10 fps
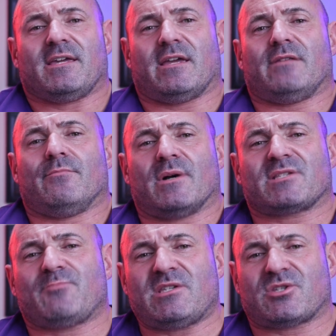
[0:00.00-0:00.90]
it
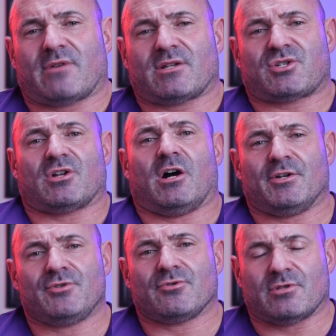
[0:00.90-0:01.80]
must be stretched
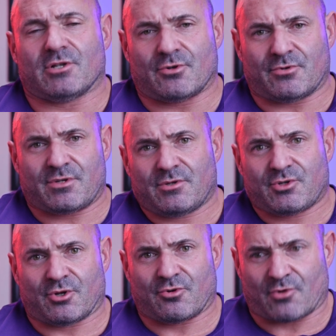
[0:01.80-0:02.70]
under load
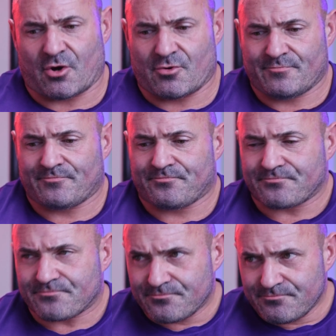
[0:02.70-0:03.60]
to grow.
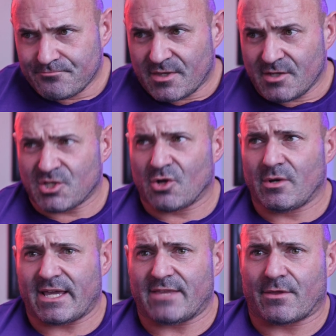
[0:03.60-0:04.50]

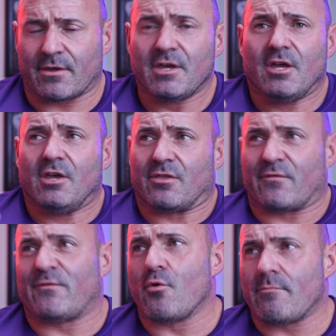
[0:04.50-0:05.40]
So again,
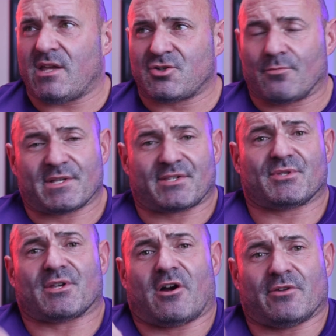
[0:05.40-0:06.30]
the four major
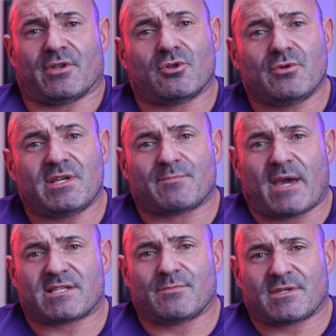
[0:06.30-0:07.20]
muscles are the gluteus
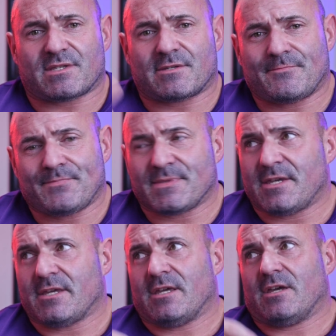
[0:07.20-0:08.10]
maximus,
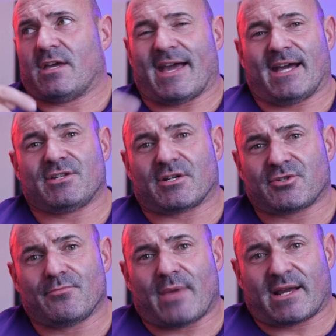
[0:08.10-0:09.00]

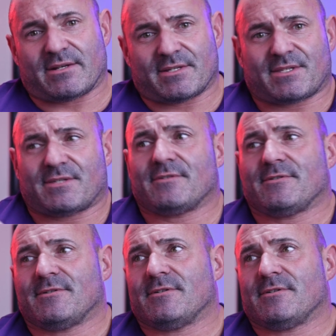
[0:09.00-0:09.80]
adductor magnus,